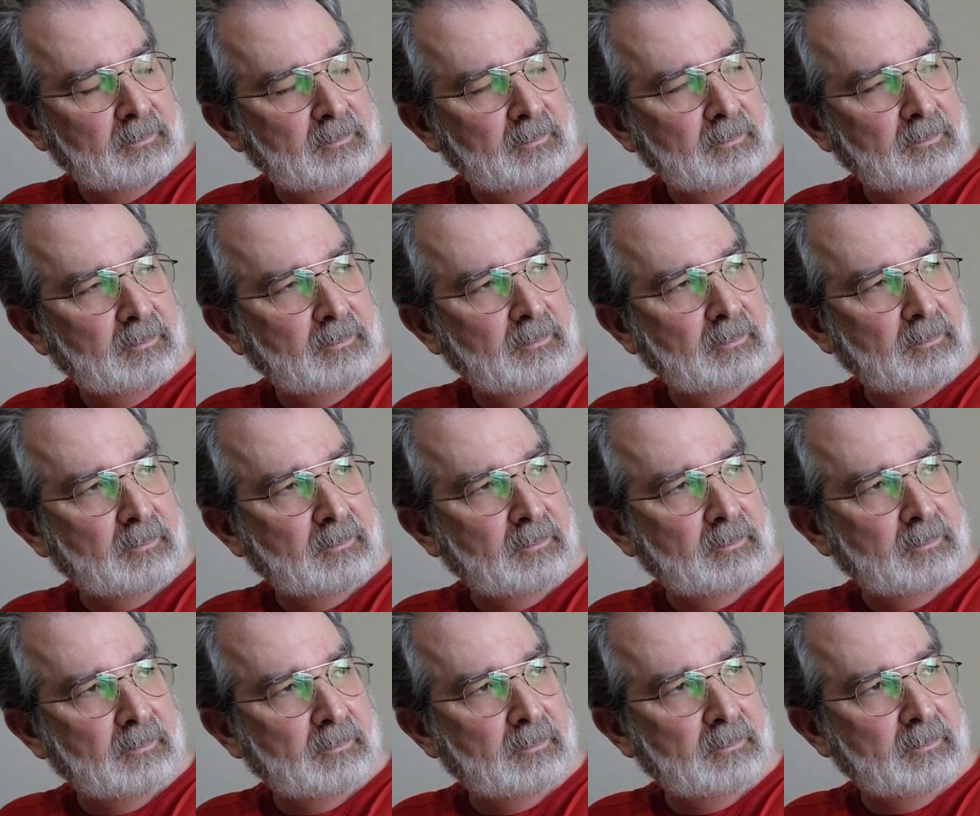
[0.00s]

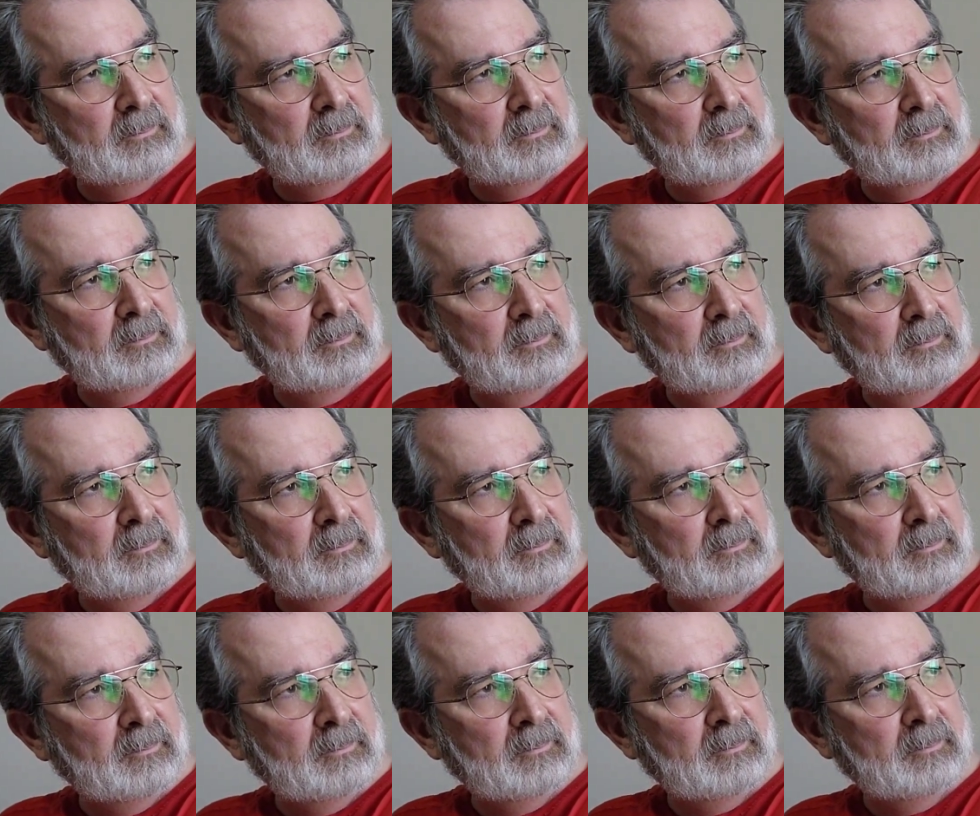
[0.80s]

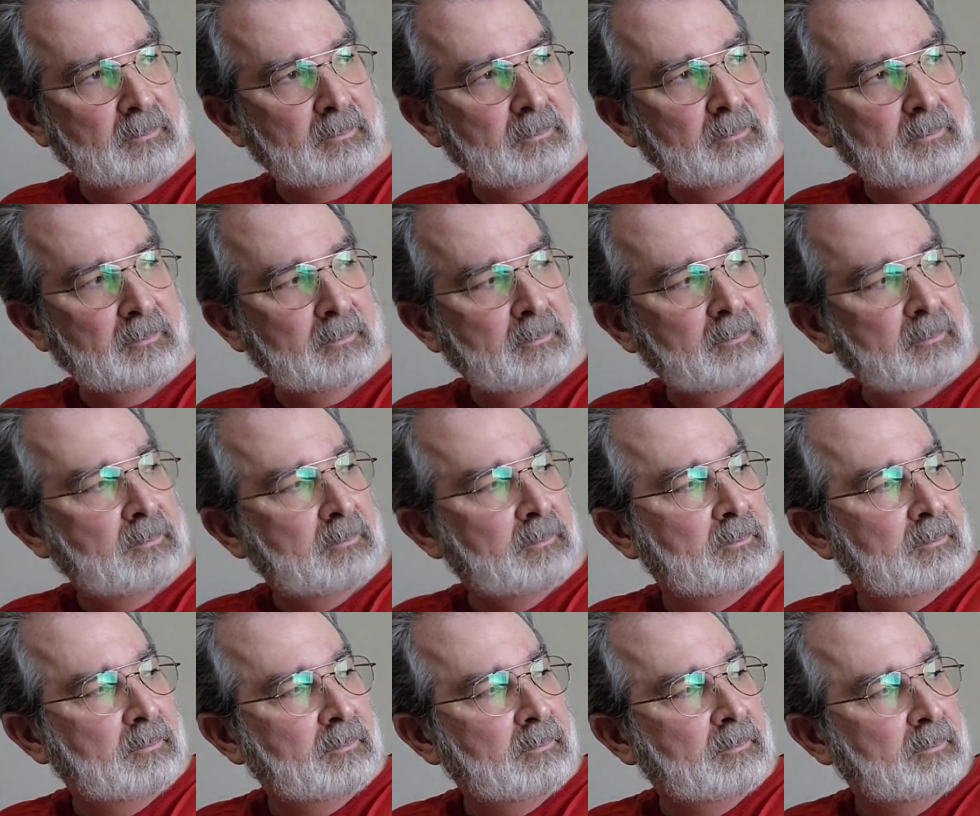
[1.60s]

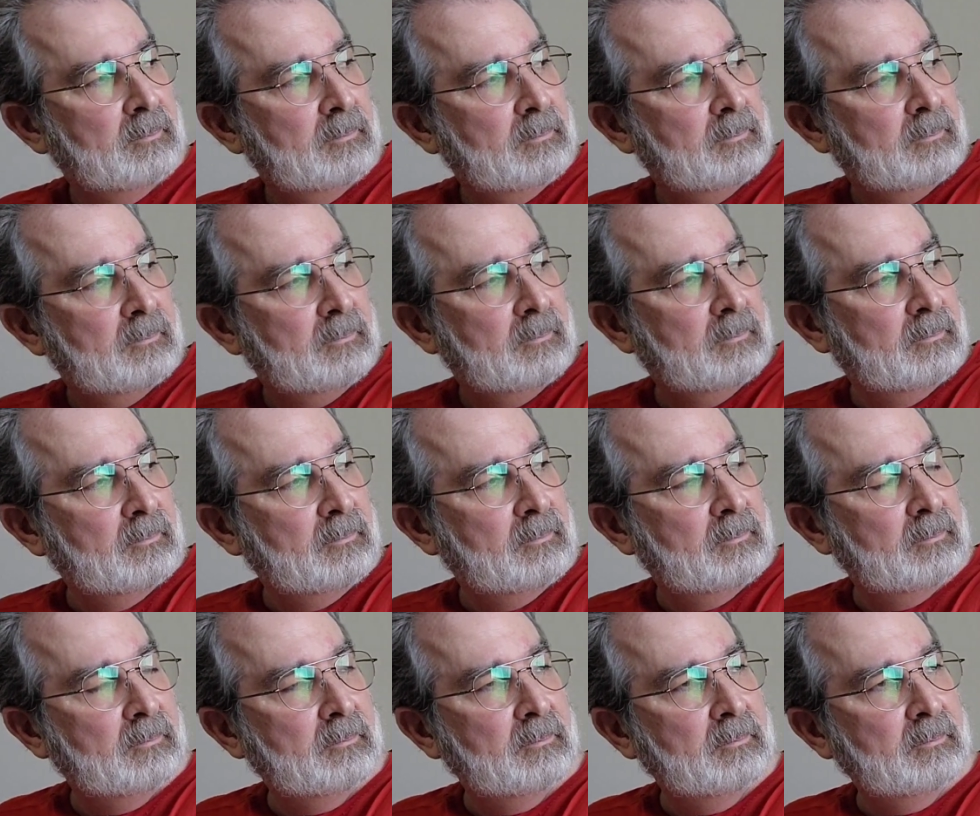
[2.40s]

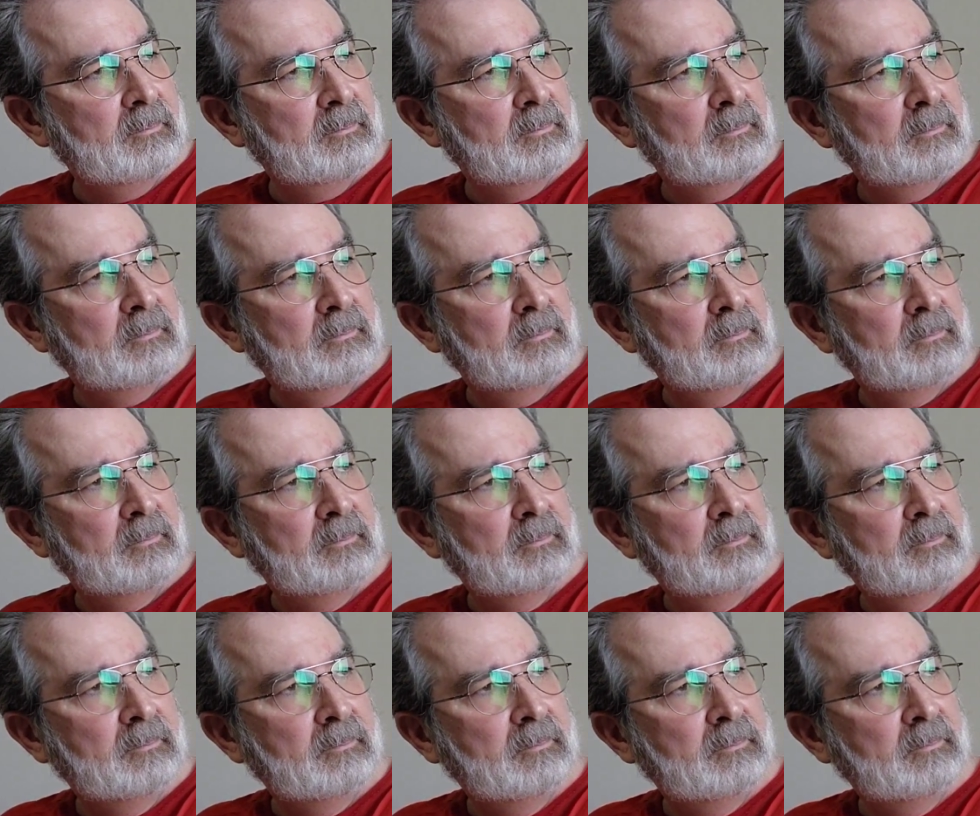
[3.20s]

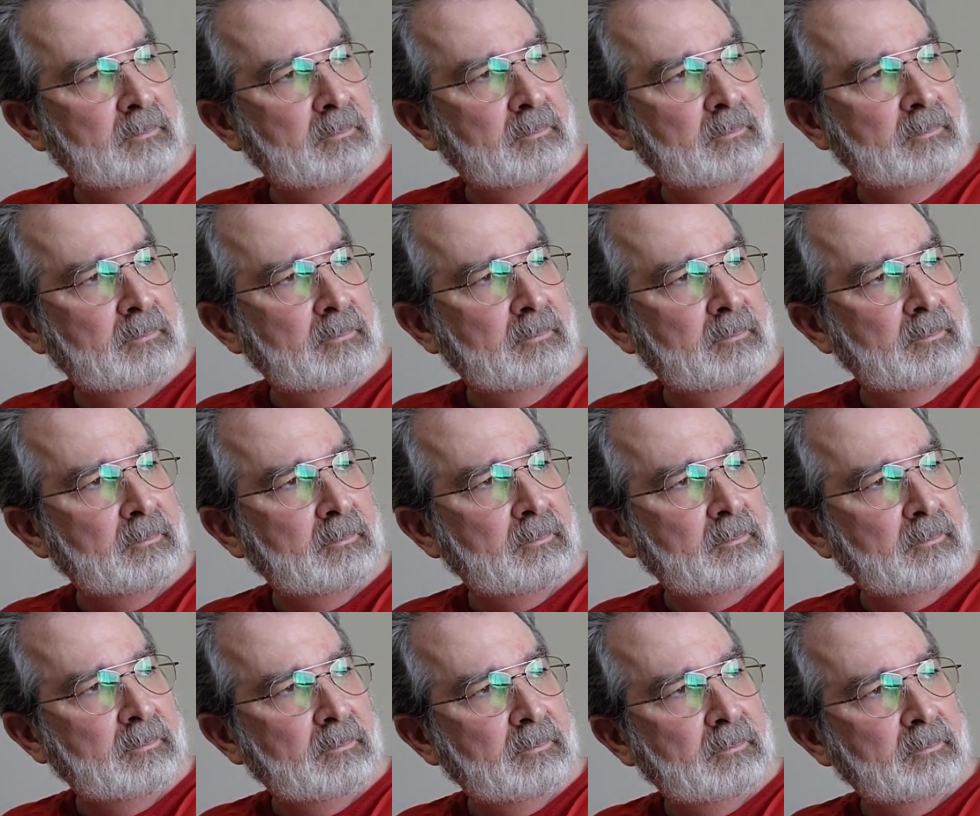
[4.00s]

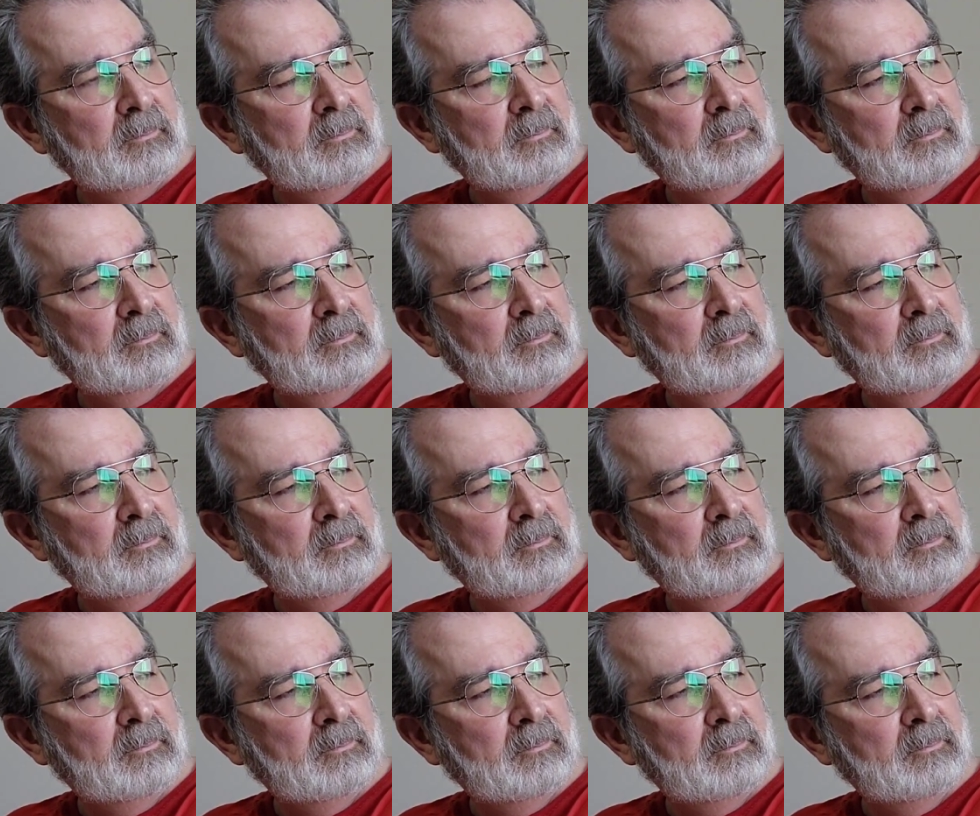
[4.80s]
No words are spoken by the person on screen.